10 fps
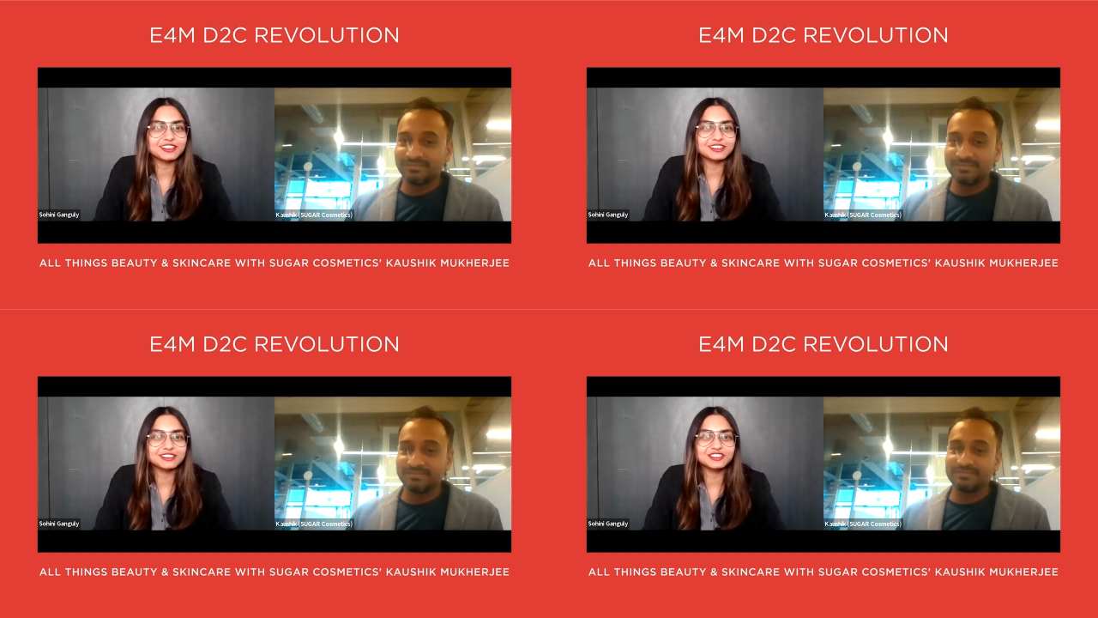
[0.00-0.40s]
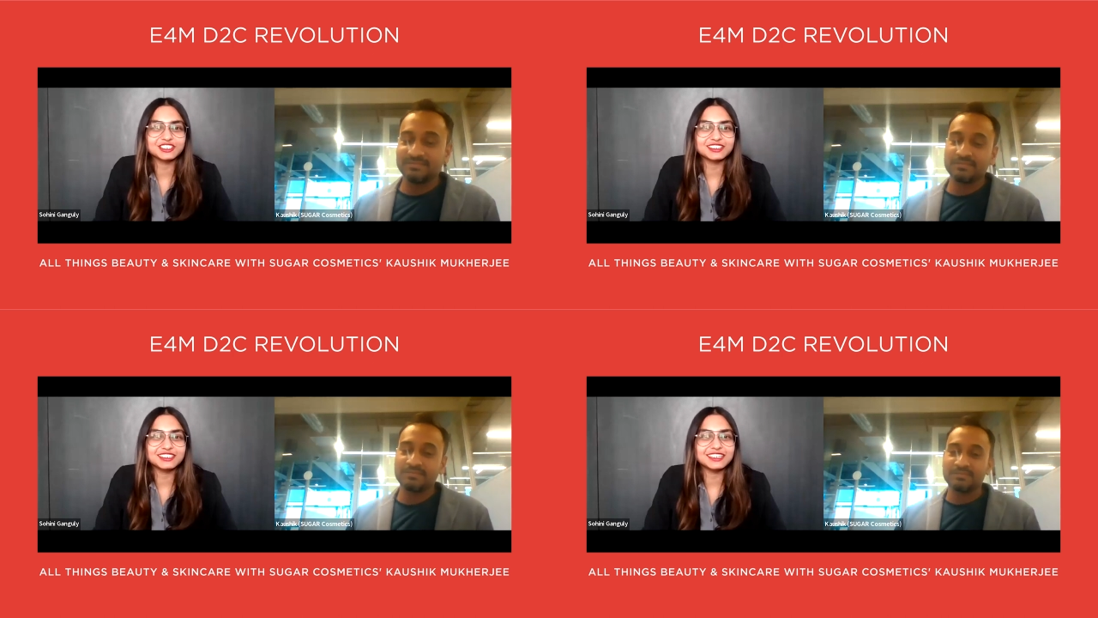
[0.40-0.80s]
Speaker 1: all your
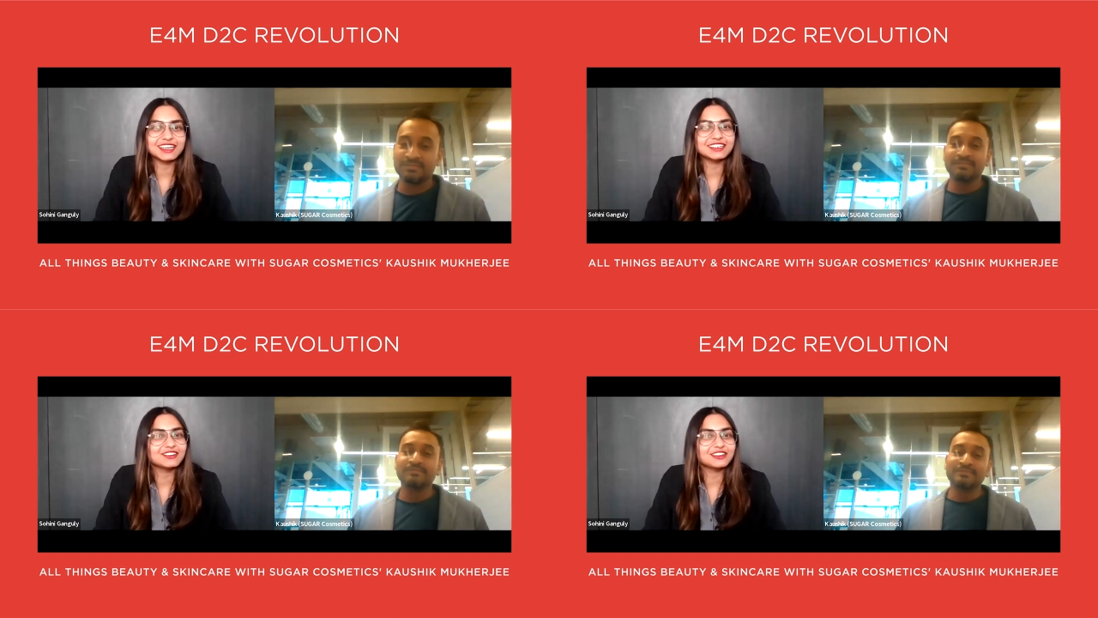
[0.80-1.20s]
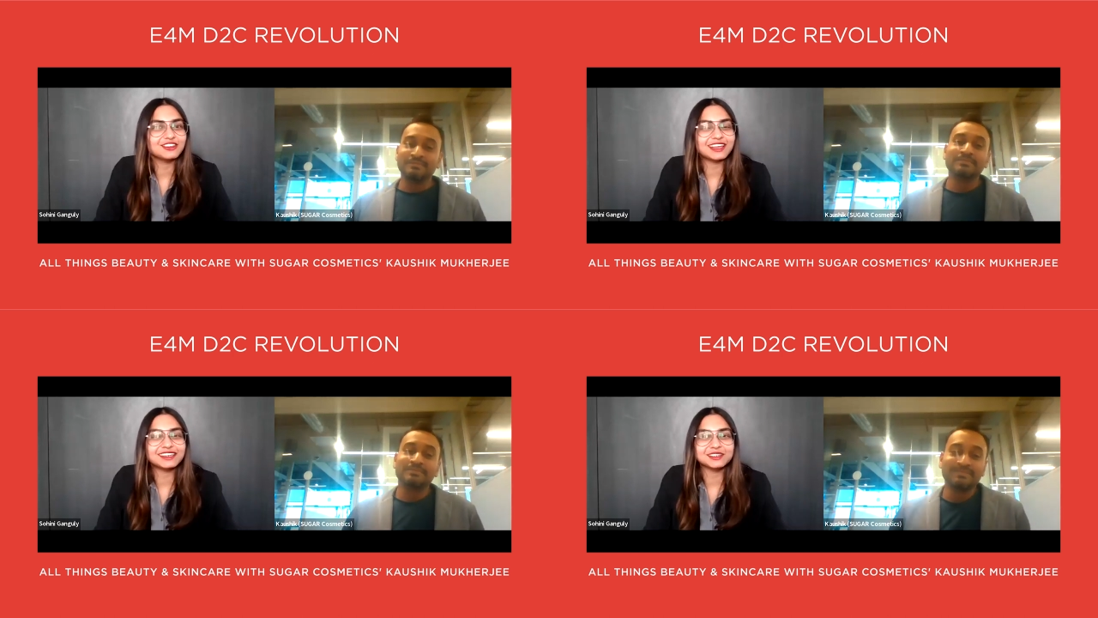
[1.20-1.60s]
journey and
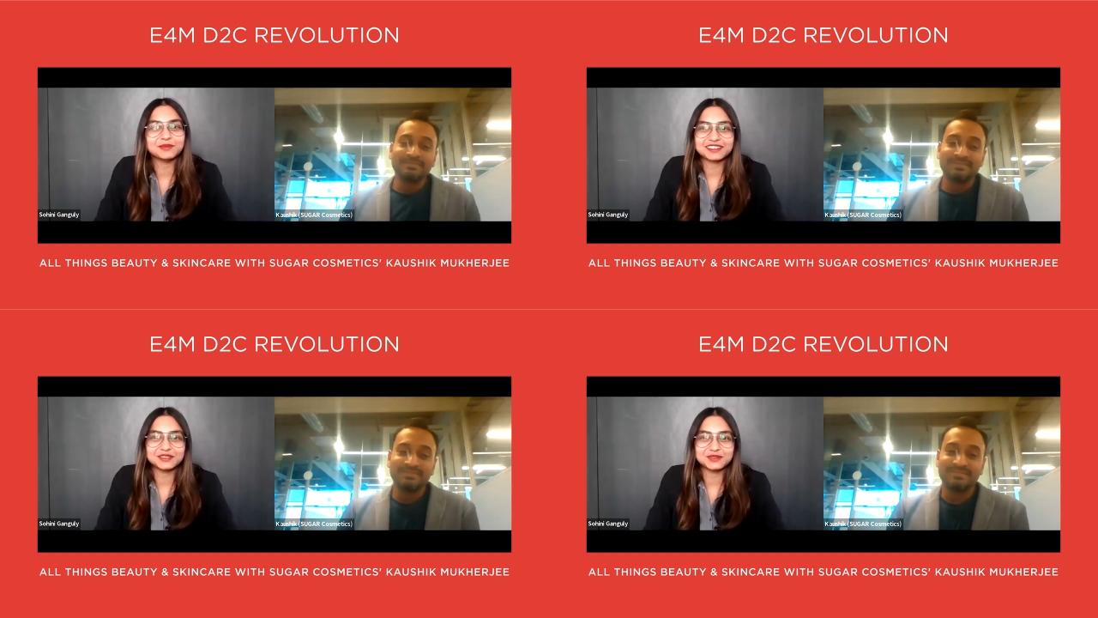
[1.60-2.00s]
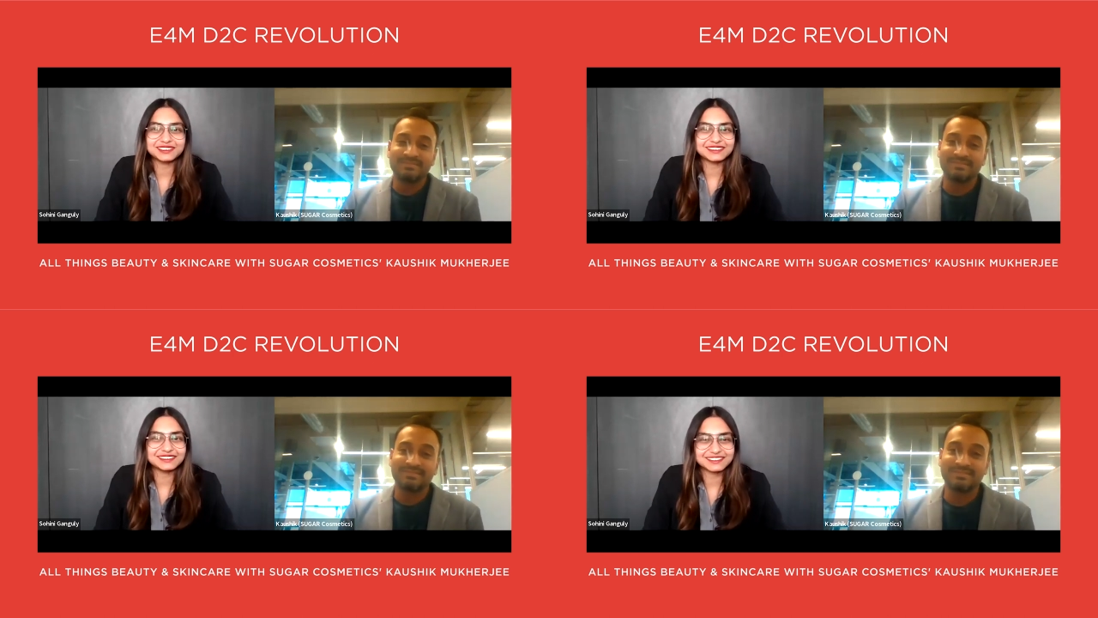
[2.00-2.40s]
all your lined up
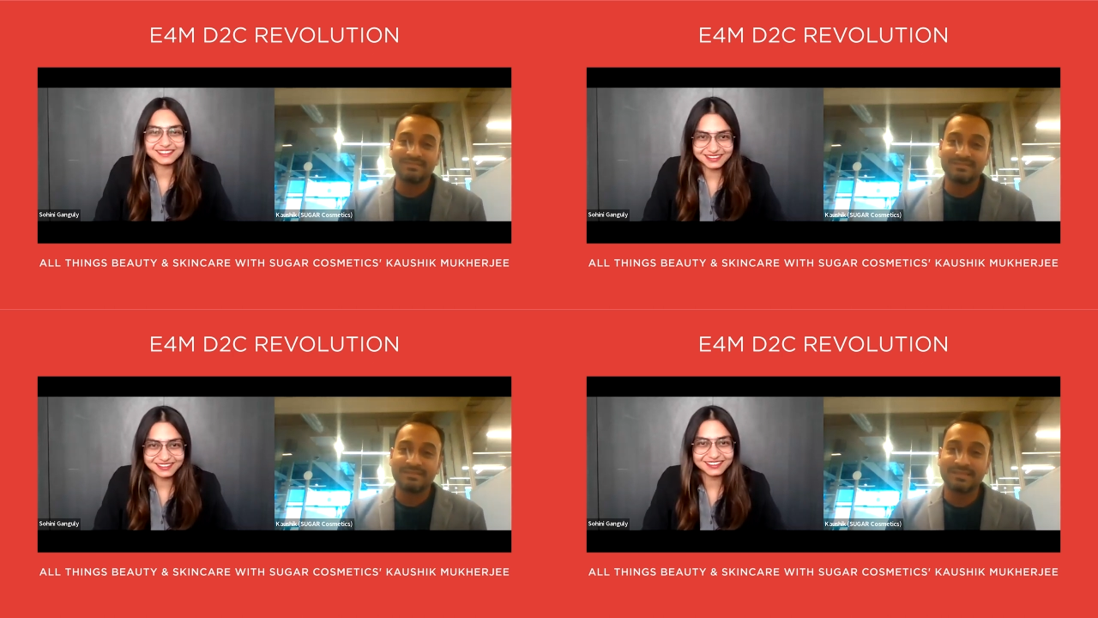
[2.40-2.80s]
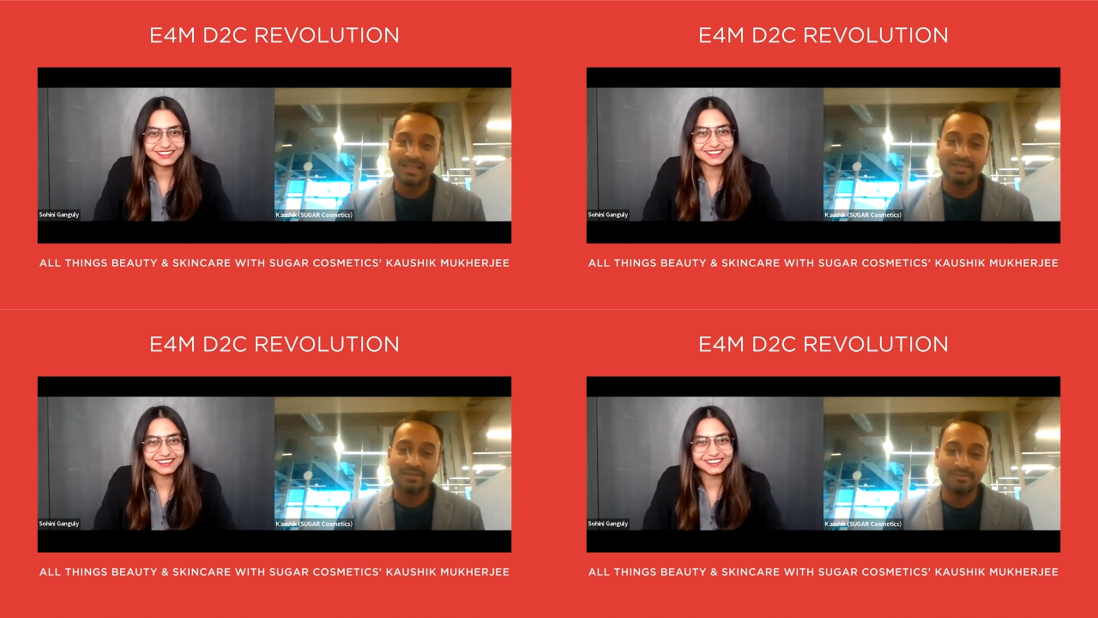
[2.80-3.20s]
activities.
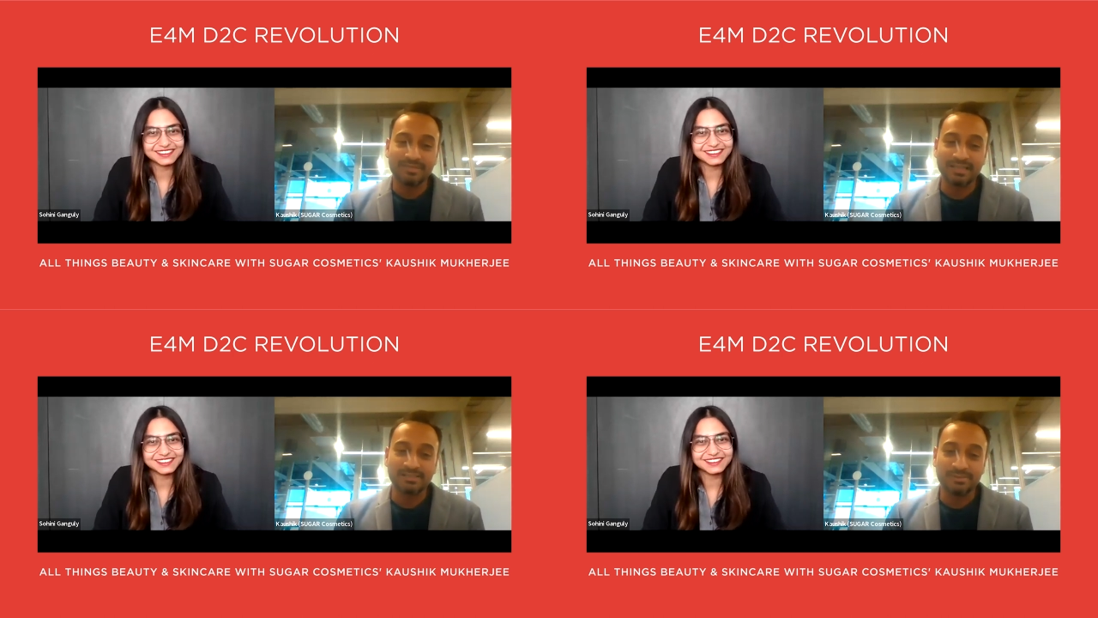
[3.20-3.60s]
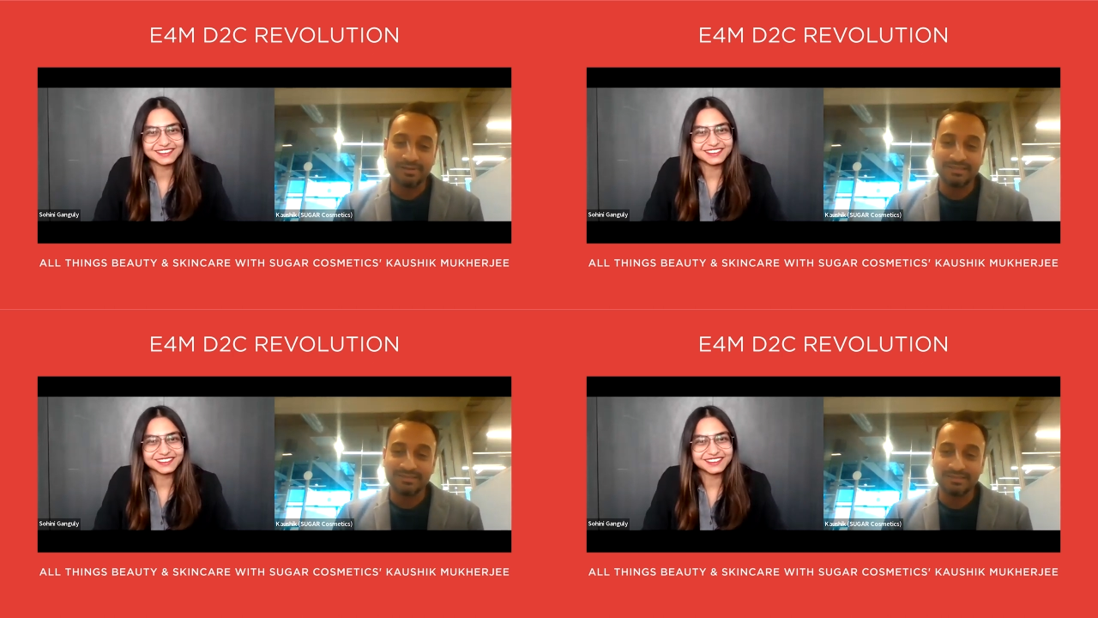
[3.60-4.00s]
Speaker 2: Thank you. Thanks,
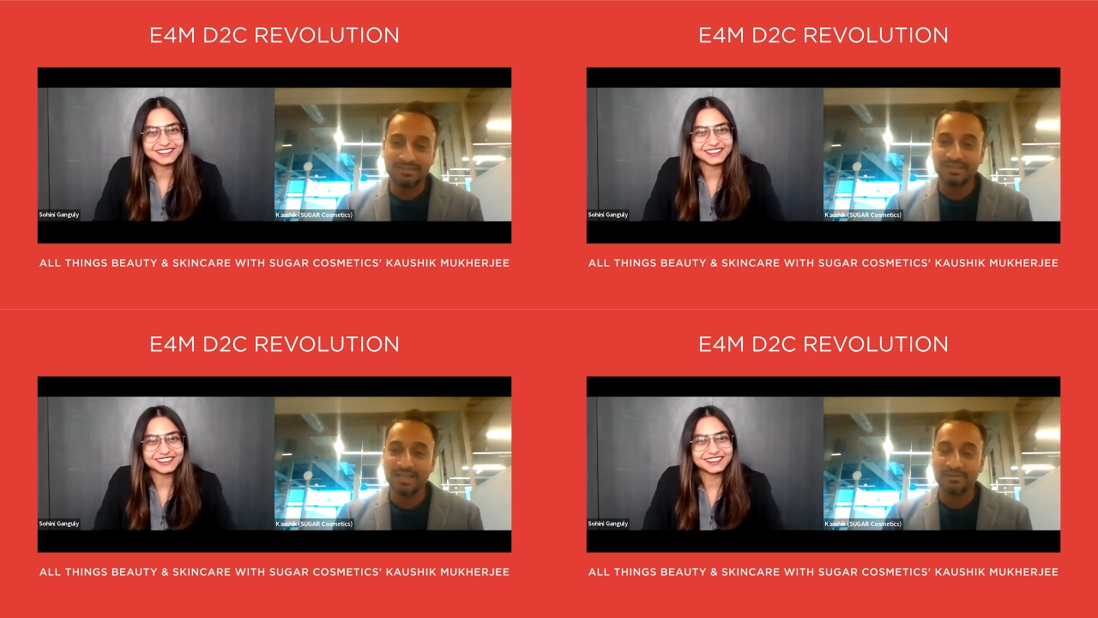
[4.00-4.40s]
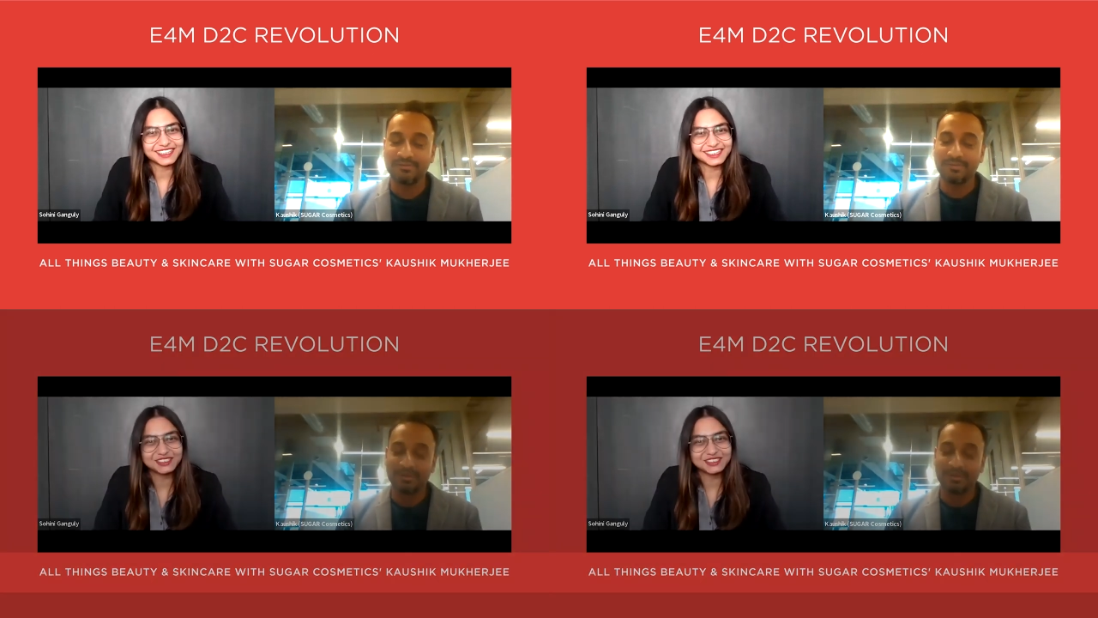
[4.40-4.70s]
Vani. Thank you.